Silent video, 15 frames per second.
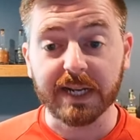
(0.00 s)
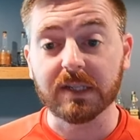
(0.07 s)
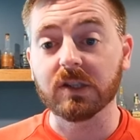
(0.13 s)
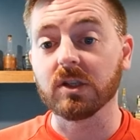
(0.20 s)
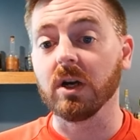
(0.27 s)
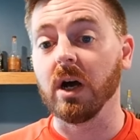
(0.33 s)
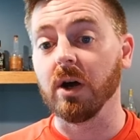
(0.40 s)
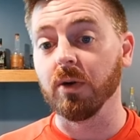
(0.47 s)

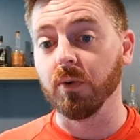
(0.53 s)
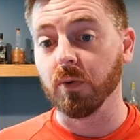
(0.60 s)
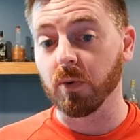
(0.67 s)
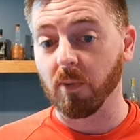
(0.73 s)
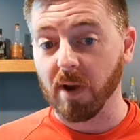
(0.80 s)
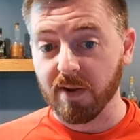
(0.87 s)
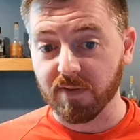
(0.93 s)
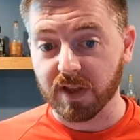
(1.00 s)
saw who were
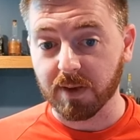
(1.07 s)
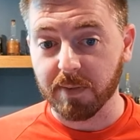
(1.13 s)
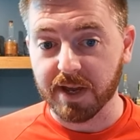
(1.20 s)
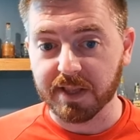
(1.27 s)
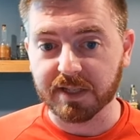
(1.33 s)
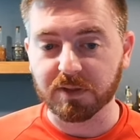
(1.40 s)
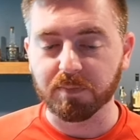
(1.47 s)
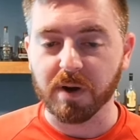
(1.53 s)
raving
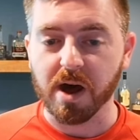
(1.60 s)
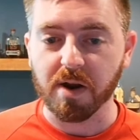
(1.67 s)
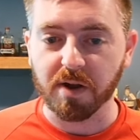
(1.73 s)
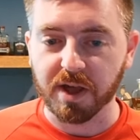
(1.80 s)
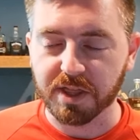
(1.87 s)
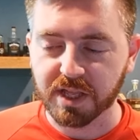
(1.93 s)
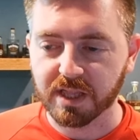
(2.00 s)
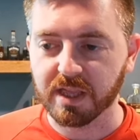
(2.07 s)
about this bottle,
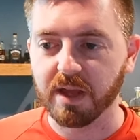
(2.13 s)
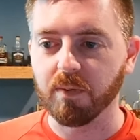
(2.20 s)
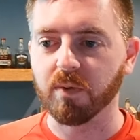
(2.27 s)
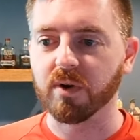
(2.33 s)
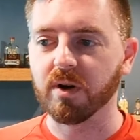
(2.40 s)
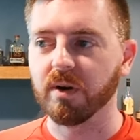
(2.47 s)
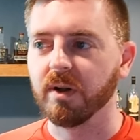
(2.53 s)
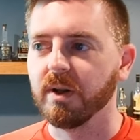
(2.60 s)
I think they
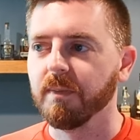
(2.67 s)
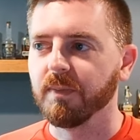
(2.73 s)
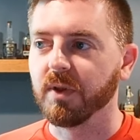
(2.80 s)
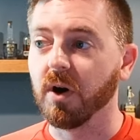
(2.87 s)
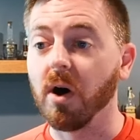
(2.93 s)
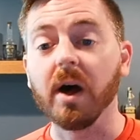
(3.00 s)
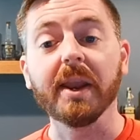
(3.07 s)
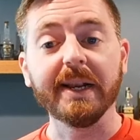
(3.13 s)
were
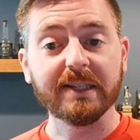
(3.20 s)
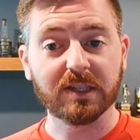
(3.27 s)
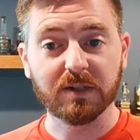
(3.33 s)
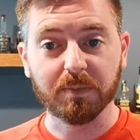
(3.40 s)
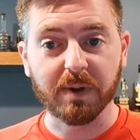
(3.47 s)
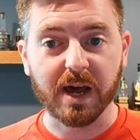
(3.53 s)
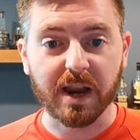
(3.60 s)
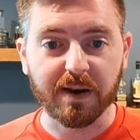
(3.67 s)
honest
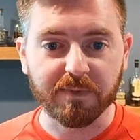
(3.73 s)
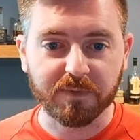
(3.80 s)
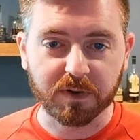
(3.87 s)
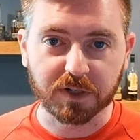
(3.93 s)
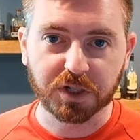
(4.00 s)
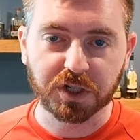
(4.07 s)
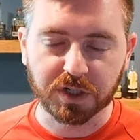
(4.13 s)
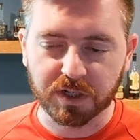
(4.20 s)
about it
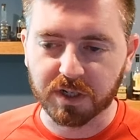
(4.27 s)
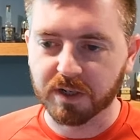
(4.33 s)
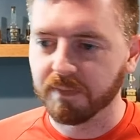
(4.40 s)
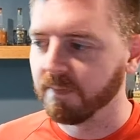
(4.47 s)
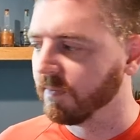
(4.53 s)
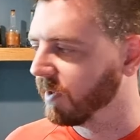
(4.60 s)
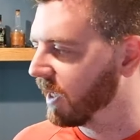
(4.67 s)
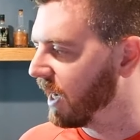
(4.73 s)
for
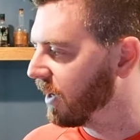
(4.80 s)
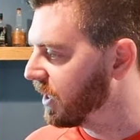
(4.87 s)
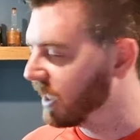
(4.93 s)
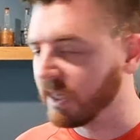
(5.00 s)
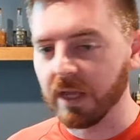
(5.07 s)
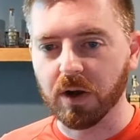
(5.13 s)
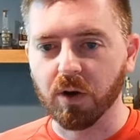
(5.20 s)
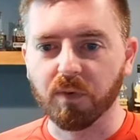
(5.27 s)
sure. I don't think
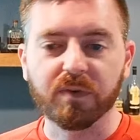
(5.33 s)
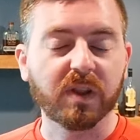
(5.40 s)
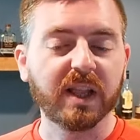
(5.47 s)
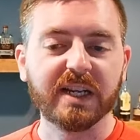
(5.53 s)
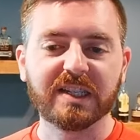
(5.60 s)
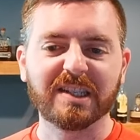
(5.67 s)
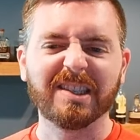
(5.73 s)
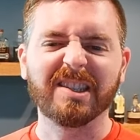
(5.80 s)
they
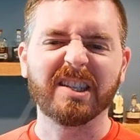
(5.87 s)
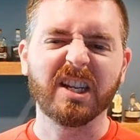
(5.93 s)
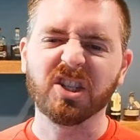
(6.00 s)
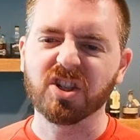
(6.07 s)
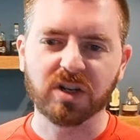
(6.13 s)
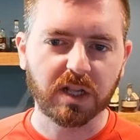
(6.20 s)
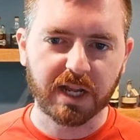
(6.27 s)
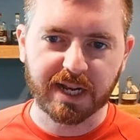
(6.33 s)
overly
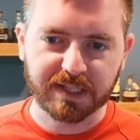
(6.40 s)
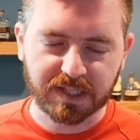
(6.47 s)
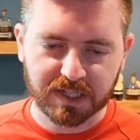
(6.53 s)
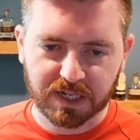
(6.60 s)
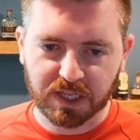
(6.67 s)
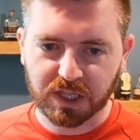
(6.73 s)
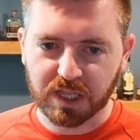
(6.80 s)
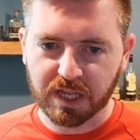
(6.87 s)
sensationalized
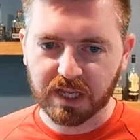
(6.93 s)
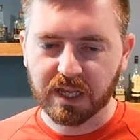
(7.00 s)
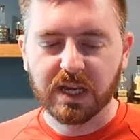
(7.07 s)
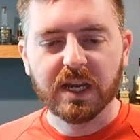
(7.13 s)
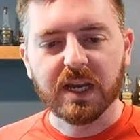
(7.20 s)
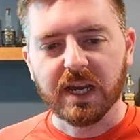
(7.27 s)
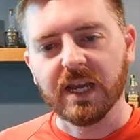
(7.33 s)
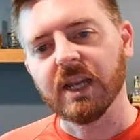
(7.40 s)
anything.
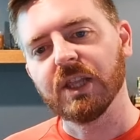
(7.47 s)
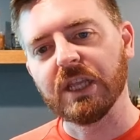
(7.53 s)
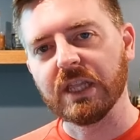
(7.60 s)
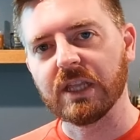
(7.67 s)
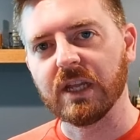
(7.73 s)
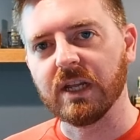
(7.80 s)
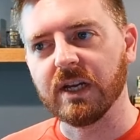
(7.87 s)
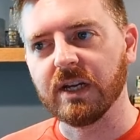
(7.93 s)
And I think
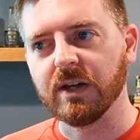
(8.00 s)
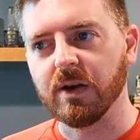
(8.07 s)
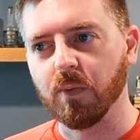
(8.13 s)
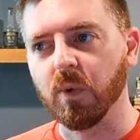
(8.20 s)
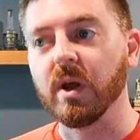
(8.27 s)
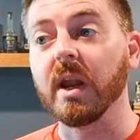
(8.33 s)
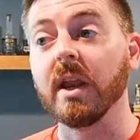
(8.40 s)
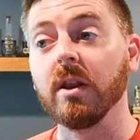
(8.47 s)
that
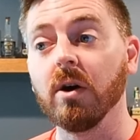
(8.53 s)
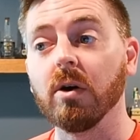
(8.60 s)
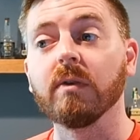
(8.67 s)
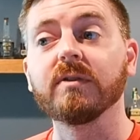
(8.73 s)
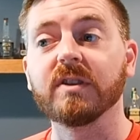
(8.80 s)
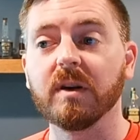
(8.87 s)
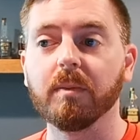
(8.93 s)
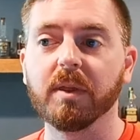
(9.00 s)
what I know
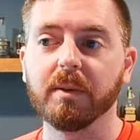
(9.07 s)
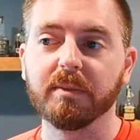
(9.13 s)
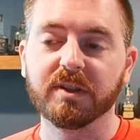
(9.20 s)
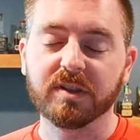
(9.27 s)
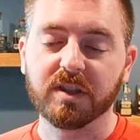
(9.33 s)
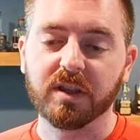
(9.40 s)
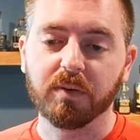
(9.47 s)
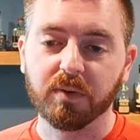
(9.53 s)
of some of them is
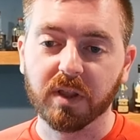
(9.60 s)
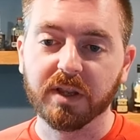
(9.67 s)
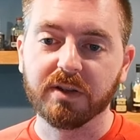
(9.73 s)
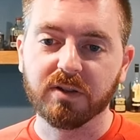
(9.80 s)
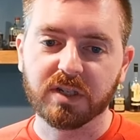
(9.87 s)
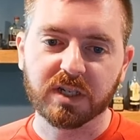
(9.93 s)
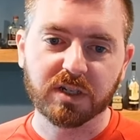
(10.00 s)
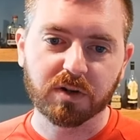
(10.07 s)
that they really
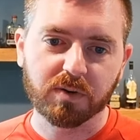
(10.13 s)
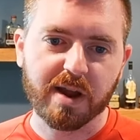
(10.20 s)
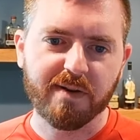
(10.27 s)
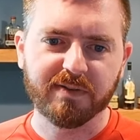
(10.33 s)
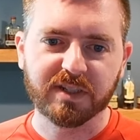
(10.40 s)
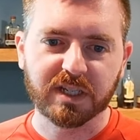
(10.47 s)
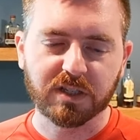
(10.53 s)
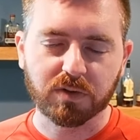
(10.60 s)
do tend to
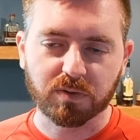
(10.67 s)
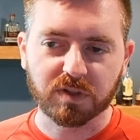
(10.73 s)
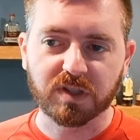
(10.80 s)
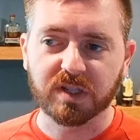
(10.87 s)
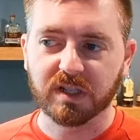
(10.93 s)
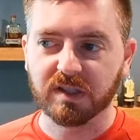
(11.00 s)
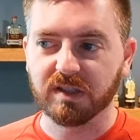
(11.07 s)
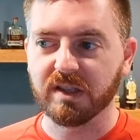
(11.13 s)
gravitate towards
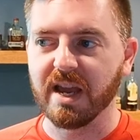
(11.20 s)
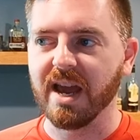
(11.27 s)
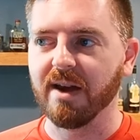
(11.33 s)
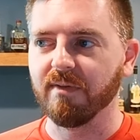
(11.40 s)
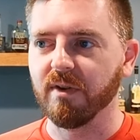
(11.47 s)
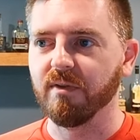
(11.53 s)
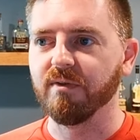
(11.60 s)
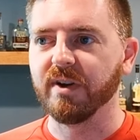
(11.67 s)
things that
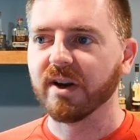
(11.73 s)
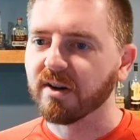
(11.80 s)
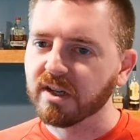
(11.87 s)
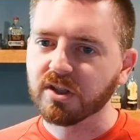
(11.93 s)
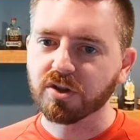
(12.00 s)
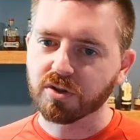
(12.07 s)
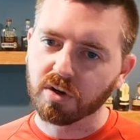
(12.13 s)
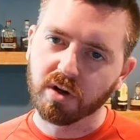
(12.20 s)
have a very
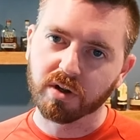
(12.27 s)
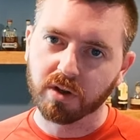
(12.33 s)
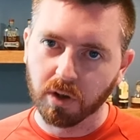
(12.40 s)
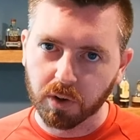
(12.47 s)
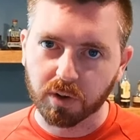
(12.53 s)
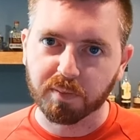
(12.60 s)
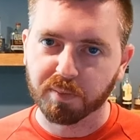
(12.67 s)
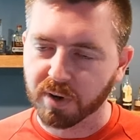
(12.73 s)
strong
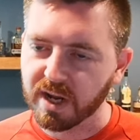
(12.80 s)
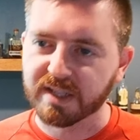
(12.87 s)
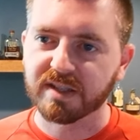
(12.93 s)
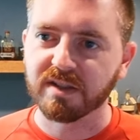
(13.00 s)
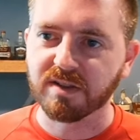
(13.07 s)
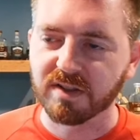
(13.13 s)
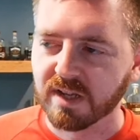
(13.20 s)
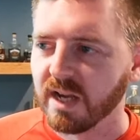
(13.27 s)
oak
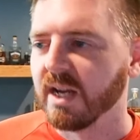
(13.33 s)
presence.